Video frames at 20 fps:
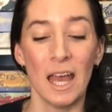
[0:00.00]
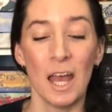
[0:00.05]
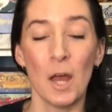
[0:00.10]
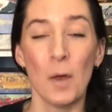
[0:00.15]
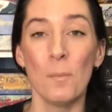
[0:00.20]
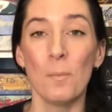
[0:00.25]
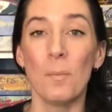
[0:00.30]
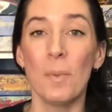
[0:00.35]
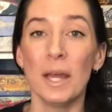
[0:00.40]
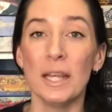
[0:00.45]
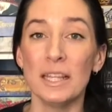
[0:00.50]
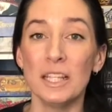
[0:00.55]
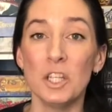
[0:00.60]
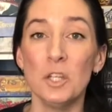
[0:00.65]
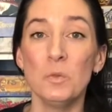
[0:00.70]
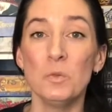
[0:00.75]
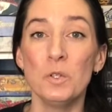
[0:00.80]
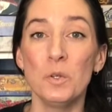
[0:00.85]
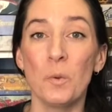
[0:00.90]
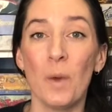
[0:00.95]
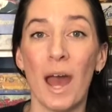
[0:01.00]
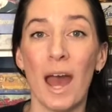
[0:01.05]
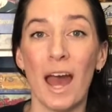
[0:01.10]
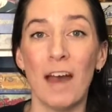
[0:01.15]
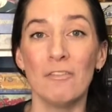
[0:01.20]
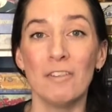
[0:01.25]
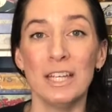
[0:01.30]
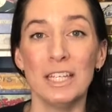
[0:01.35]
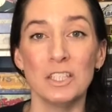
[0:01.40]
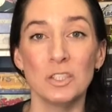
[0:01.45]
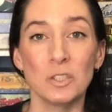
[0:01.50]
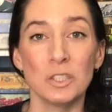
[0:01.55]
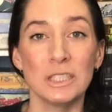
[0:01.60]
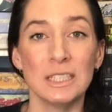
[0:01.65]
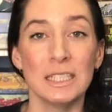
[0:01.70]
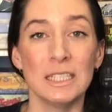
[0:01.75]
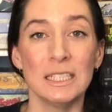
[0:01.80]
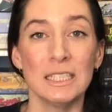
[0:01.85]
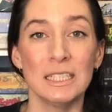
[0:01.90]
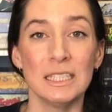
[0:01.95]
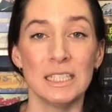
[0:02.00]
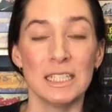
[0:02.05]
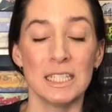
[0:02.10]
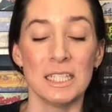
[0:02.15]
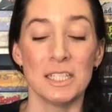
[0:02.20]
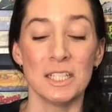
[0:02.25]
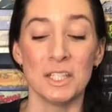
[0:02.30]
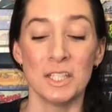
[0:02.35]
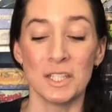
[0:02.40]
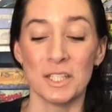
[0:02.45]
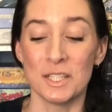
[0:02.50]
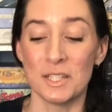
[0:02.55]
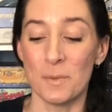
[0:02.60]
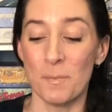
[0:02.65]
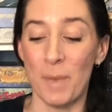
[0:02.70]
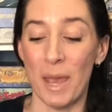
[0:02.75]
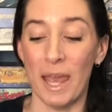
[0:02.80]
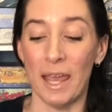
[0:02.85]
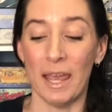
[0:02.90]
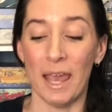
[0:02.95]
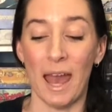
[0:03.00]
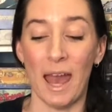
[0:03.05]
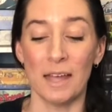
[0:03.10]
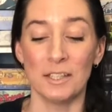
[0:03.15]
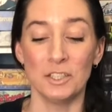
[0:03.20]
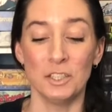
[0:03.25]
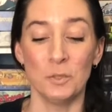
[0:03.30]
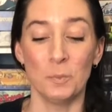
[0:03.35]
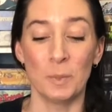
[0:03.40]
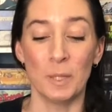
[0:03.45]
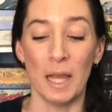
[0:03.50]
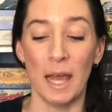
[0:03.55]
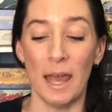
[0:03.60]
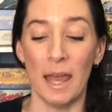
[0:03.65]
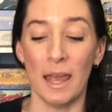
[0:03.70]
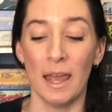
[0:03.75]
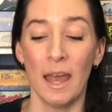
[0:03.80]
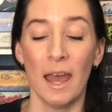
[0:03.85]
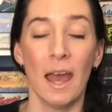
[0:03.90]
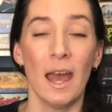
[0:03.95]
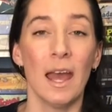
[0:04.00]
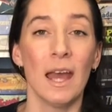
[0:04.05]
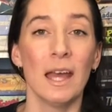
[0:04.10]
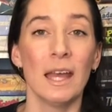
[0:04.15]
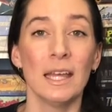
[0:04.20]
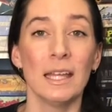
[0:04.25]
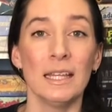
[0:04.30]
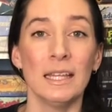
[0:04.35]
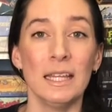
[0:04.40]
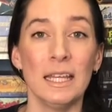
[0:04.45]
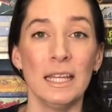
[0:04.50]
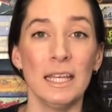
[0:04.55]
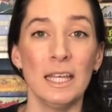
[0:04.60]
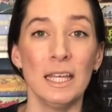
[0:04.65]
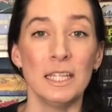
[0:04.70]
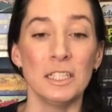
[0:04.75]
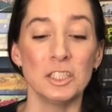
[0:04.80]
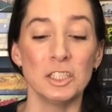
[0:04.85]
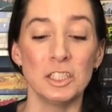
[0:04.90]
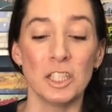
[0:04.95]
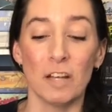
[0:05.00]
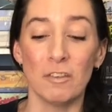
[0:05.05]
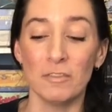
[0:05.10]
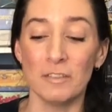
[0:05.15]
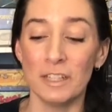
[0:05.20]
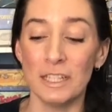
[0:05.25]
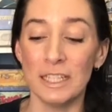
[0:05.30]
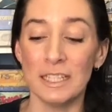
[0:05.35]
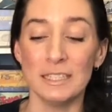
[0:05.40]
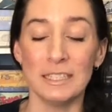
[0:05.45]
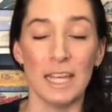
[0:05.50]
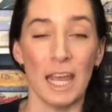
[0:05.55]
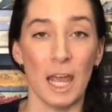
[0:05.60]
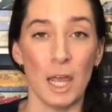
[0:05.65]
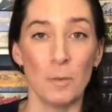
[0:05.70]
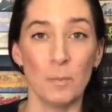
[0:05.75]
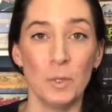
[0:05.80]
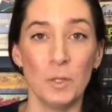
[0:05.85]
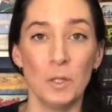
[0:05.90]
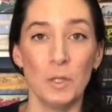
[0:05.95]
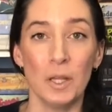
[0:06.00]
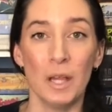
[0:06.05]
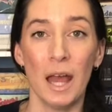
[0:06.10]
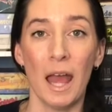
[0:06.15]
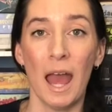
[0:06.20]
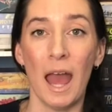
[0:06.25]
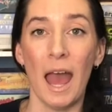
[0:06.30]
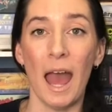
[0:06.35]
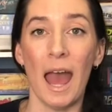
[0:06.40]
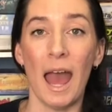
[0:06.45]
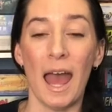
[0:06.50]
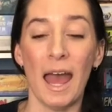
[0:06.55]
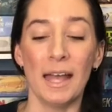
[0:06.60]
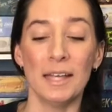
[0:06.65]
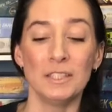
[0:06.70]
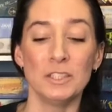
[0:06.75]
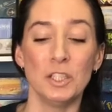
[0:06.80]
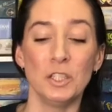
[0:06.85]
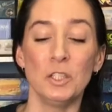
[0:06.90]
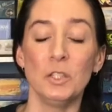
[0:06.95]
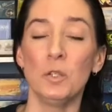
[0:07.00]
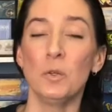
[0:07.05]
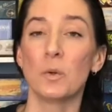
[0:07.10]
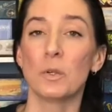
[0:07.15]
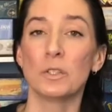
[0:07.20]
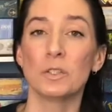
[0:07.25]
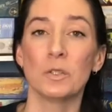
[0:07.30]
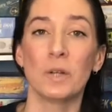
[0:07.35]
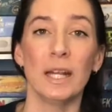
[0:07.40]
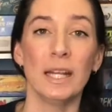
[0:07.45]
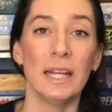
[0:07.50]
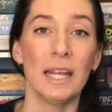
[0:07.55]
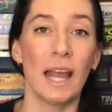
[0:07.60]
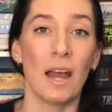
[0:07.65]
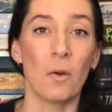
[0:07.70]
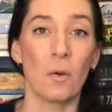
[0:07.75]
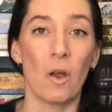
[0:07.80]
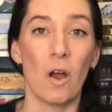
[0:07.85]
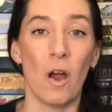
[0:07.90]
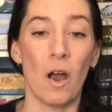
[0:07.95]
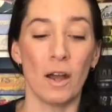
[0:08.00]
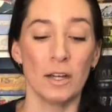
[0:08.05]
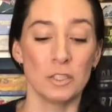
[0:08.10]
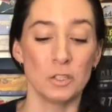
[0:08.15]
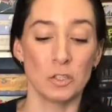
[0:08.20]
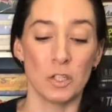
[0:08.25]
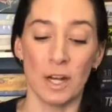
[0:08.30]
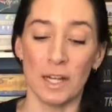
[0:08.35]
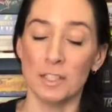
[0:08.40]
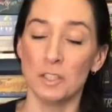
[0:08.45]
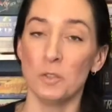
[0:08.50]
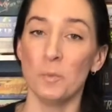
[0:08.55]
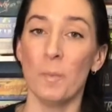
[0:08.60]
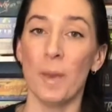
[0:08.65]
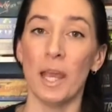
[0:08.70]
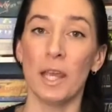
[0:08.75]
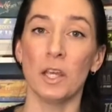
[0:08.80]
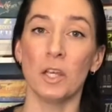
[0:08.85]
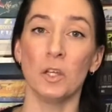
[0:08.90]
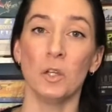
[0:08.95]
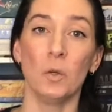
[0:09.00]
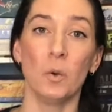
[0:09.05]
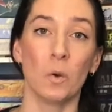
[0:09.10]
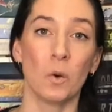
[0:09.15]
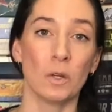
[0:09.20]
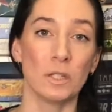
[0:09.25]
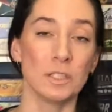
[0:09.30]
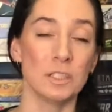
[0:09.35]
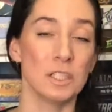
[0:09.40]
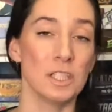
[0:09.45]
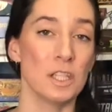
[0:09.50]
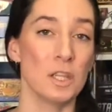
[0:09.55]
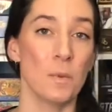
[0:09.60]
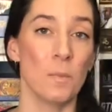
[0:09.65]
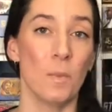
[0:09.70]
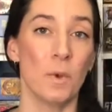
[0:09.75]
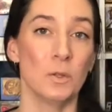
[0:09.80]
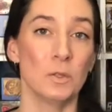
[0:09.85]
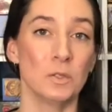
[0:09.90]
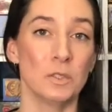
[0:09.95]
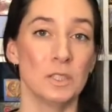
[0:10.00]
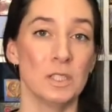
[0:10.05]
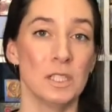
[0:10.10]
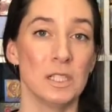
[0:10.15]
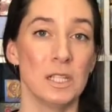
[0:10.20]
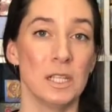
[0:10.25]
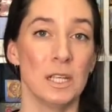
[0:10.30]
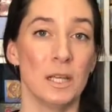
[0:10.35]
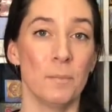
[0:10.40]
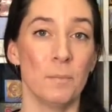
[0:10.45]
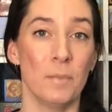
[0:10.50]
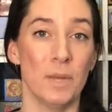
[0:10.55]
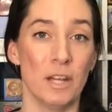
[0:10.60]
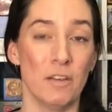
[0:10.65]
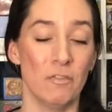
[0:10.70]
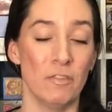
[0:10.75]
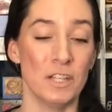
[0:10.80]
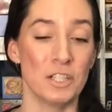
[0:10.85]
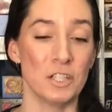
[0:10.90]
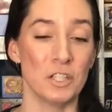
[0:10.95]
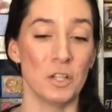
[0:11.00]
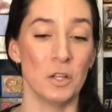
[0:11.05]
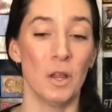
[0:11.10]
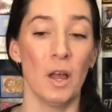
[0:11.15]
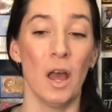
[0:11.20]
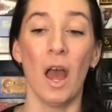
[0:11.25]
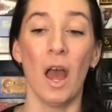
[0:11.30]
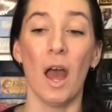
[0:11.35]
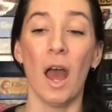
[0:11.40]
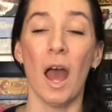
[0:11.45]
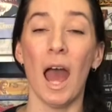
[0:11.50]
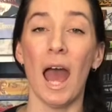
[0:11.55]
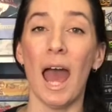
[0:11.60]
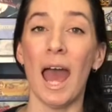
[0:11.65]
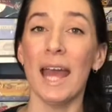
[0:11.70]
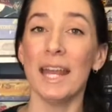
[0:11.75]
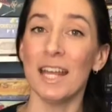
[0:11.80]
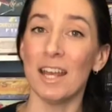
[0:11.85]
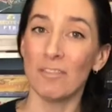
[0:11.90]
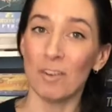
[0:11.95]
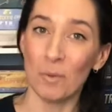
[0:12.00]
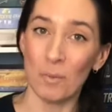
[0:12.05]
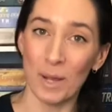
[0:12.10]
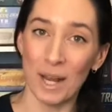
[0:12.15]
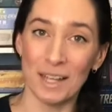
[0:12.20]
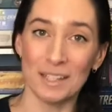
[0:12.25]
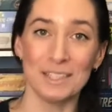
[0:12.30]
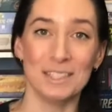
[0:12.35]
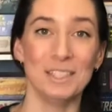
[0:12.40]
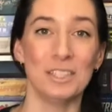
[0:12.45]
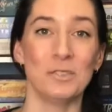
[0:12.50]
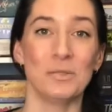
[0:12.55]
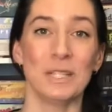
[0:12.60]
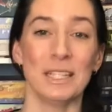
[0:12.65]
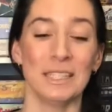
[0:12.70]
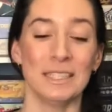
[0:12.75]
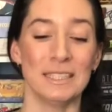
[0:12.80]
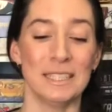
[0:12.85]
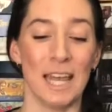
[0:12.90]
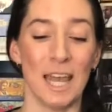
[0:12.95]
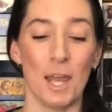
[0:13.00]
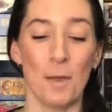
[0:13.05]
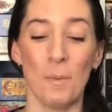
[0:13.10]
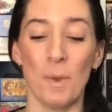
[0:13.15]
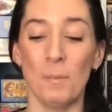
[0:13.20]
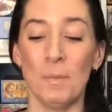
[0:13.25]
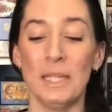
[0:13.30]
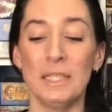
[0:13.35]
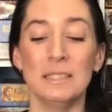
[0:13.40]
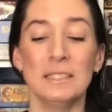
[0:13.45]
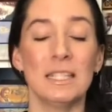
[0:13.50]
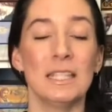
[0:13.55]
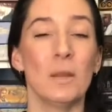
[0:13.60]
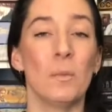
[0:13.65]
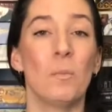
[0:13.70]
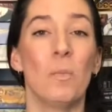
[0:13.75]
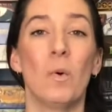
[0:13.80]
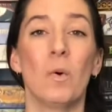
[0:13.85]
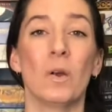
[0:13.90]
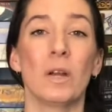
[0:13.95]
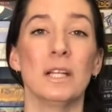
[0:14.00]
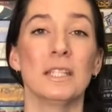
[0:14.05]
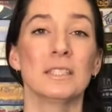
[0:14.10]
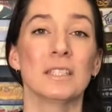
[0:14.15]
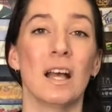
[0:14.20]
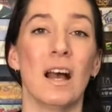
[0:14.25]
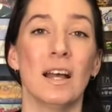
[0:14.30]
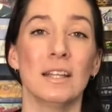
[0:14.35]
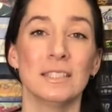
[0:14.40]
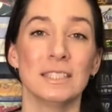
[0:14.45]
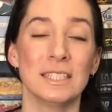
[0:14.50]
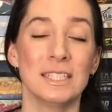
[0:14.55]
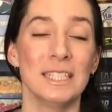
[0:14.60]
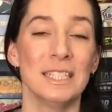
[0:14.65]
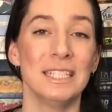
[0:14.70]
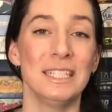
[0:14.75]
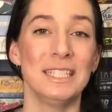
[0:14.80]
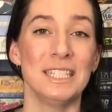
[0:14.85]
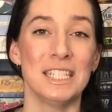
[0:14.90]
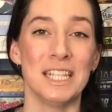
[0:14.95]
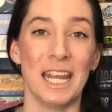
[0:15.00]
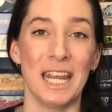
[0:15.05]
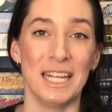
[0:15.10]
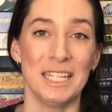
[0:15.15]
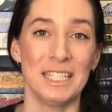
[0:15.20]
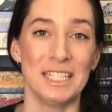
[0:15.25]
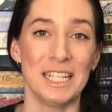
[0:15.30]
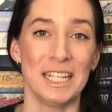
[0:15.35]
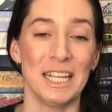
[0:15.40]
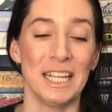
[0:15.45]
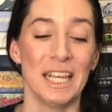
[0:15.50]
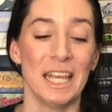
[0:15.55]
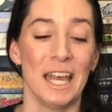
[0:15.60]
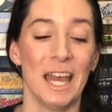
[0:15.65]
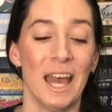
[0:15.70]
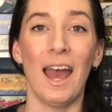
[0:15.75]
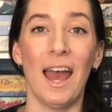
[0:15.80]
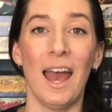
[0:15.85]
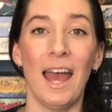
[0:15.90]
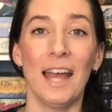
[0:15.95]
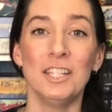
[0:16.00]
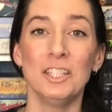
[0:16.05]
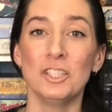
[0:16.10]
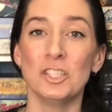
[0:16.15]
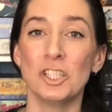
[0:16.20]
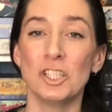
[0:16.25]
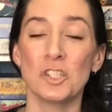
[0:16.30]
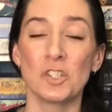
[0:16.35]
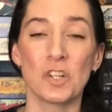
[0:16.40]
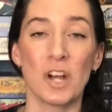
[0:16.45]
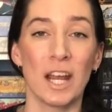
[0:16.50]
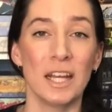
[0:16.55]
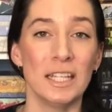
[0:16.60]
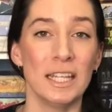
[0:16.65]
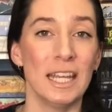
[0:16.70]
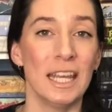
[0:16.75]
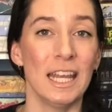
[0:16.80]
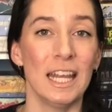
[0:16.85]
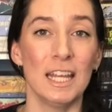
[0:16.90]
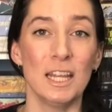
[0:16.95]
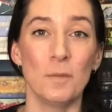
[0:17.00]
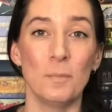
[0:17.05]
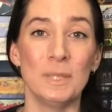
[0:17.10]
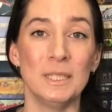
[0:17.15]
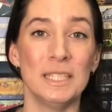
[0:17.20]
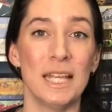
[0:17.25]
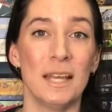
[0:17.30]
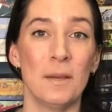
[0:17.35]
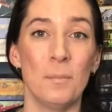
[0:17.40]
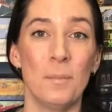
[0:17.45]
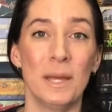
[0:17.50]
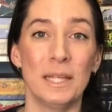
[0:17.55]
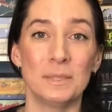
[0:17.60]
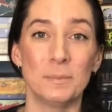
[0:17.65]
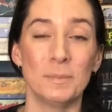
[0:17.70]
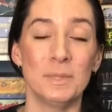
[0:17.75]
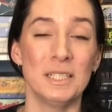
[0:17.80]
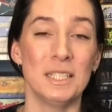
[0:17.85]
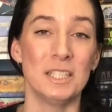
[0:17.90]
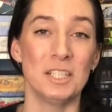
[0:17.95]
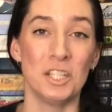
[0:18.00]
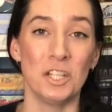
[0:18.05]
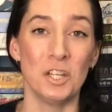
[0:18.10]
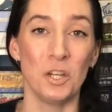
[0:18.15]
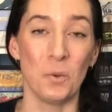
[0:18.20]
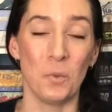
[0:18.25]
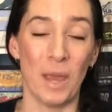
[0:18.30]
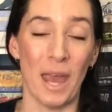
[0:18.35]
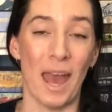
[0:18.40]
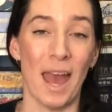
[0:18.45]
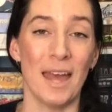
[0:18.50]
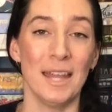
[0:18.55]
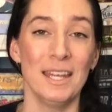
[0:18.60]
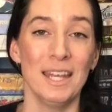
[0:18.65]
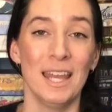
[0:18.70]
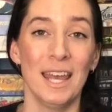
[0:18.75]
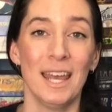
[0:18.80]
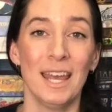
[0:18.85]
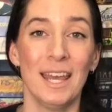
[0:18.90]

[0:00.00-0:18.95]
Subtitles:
But you do have interesting decisions to make as you play. The shuffling table, as you're trading out cards, trying to make yours the most beneficial, and everyone else is doing the same, means that the board is constantly changing, and you're just trying to get in the best position you can.